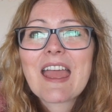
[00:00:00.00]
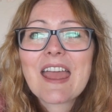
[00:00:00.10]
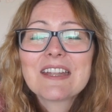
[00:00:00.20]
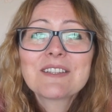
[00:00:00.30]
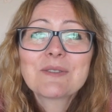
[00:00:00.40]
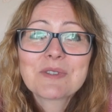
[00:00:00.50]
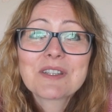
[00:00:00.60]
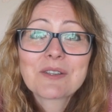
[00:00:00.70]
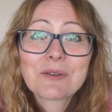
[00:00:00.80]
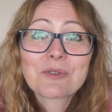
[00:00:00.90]
Headed up to
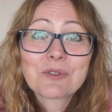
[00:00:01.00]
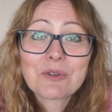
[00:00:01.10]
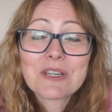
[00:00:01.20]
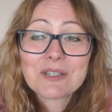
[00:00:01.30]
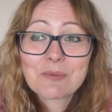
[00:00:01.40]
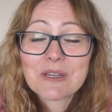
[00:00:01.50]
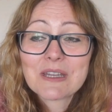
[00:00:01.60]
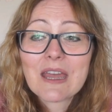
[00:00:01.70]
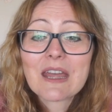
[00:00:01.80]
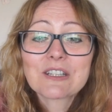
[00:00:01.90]
school straight
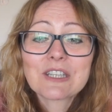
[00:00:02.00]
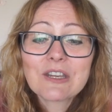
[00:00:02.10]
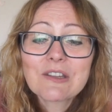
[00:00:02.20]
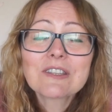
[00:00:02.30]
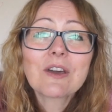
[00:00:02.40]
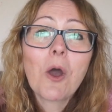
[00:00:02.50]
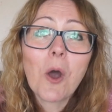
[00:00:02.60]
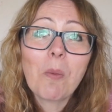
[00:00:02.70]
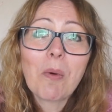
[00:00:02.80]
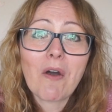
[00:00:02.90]
away. I turned the
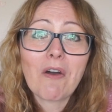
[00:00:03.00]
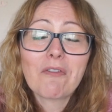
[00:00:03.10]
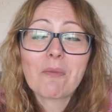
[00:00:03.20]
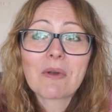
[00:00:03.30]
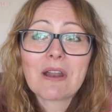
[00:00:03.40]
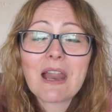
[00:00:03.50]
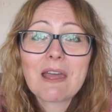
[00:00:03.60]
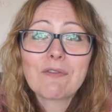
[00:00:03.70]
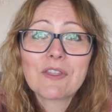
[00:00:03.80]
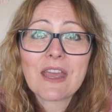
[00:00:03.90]
hob off, but I
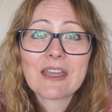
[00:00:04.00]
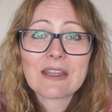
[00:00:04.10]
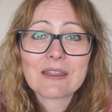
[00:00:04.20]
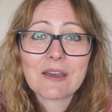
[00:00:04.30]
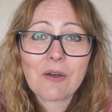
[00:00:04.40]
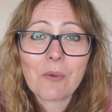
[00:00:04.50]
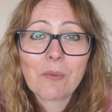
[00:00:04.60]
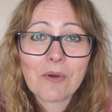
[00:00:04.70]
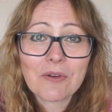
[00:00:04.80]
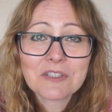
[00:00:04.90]
left the egg in the hot
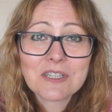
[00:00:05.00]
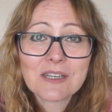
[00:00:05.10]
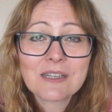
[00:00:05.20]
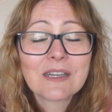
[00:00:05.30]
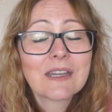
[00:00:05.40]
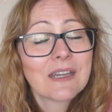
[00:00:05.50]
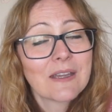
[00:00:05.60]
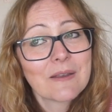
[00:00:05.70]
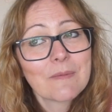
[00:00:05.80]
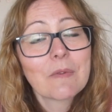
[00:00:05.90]
water.
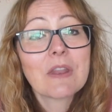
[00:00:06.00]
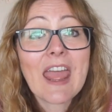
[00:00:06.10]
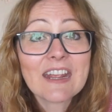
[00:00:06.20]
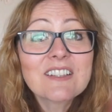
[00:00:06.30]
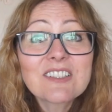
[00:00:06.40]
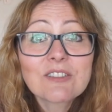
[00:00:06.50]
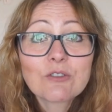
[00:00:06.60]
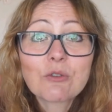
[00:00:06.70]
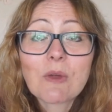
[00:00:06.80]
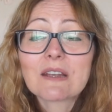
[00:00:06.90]
Eggs,
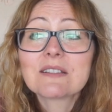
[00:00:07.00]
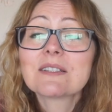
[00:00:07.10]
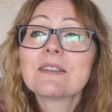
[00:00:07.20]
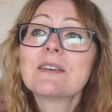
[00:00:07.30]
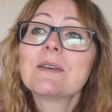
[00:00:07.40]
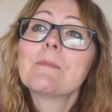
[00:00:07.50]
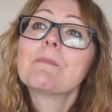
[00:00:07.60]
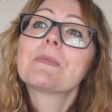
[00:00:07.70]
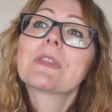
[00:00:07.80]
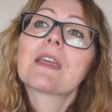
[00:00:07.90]
two eggs.
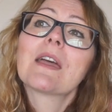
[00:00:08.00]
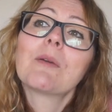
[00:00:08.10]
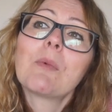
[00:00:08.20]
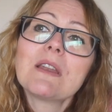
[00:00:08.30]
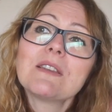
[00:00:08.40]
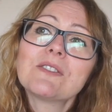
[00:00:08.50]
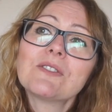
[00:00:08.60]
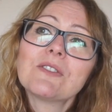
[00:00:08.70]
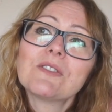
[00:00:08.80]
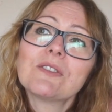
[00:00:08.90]
I
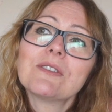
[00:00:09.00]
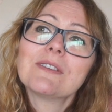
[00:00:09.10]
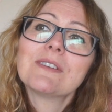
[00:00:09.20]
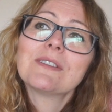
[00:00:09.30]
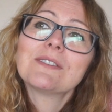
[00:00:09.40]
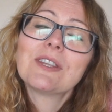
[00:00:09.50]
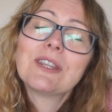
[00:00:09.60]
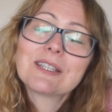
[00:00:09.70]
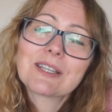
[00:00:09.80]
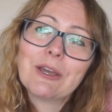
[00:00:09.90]
went to
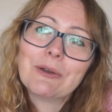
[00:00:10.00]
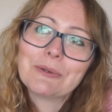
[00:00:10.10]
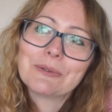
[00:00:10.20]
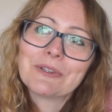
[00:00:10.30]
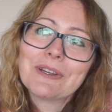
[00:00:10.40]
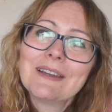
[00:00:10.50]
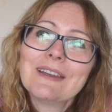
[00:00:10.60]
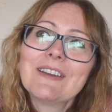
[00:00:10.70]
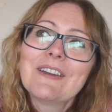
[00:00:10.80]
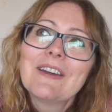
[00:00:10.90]
the school.
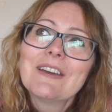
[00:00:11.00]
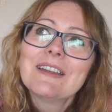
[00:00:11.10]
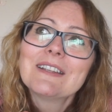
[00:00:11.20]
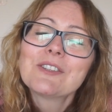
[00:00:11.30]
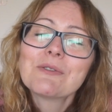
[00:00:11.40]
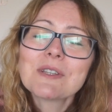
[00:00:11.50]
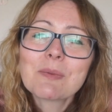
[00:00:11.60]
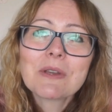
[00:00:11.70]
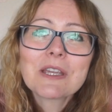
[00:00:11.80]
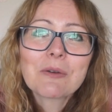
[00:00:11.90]
It's usually
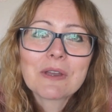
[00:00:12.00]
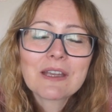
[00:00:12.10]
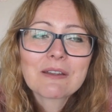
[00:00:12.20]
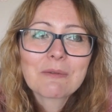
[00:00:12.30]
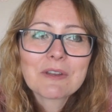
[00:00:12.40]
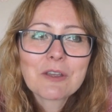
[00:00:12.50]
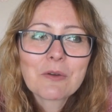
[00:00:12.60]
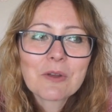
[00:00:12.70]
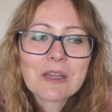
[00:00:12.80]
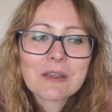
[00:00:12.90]
pretty quick when you
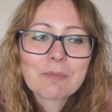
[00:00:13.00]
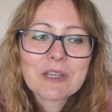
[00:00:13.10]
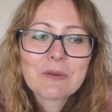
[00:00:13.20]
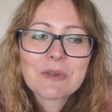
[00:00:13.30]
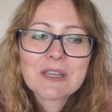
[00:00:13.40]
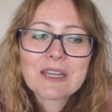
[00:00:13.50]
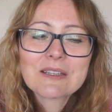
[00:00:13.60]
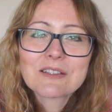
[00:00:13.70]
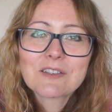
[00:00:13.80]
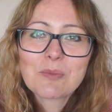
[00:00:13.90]
go and pick up your kid
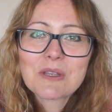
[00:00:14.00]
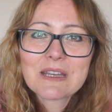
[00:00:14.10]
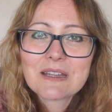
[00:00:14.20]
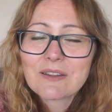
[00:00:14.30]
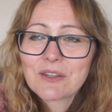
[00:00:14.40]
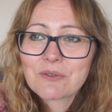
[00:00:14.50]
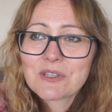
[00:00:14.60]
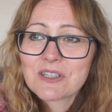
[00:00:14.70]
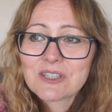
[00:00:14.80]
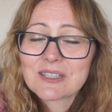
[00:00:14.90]
because they've been ill. They're
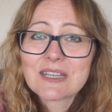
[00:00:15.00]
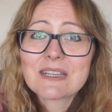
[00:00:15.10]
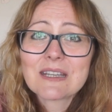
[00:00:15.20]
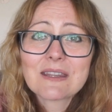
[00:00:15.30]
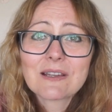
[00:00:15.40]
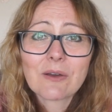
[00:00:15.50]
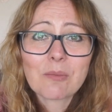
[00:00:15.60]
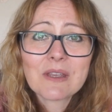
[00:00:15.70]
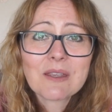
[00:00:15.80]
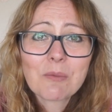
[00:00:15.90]
usually just sitting in the
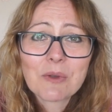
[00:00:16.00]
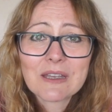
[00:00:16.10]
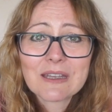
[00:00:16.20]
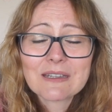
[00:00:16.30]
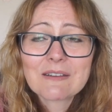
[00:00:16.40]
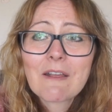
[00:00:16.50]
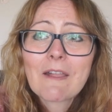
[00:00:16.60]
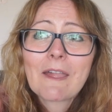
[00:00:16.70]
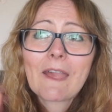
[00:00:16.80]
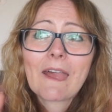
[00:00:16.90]
lobby waiting.
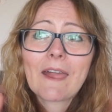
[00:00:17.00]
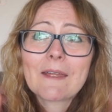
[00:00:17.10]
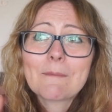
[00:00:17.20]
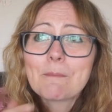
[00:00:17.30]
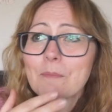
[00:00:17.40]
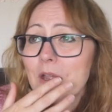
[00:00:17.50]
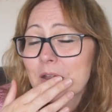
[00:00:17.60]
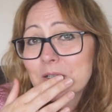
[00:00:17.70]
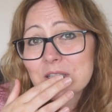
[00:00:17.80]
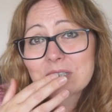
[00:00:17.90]
Um, I
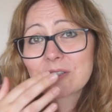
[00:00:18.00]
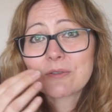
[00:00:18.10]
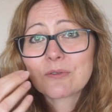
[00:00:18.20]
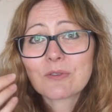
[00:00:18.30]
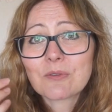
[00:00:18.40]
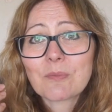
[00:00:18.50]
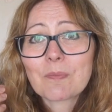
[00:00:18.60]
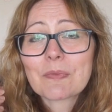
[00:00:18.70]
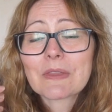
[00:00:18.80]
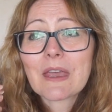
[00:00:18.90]
got to school
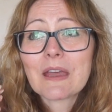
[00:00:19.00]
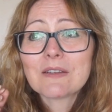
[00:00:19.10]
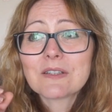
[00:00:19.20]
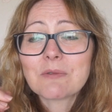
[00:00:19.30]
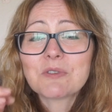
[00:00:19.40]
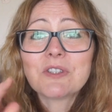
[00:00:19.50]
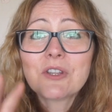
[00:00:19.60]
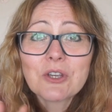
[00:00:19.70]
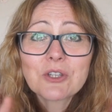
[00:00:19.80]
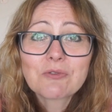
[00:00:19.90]
and it was
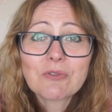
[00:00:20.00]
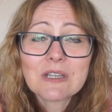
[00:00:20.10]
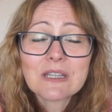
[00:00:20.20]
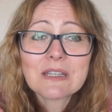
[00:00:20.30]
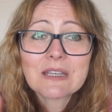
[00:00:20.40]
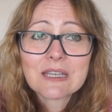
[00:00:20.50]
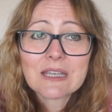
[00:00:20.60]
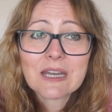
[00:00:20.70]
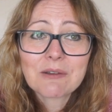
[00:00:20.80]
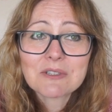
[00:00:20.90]
nursery
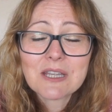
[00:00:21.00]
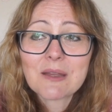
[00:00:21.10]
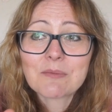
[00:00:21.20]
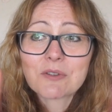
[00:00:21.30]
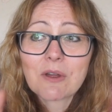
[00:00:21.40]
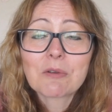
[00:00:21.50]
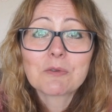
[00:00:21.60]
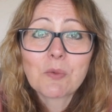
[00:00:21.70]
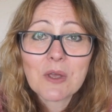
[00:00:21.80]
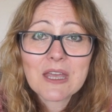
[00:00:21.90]
kicking out time, so I
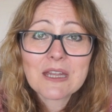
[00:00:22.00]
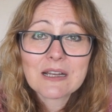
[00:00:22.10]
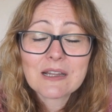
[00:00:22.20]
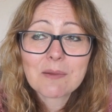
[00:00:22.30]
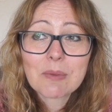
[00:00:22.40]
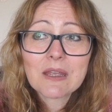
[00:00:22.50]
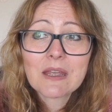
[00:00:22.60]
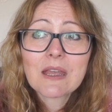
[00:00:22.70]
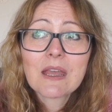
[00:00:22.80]
was waiting a little bit.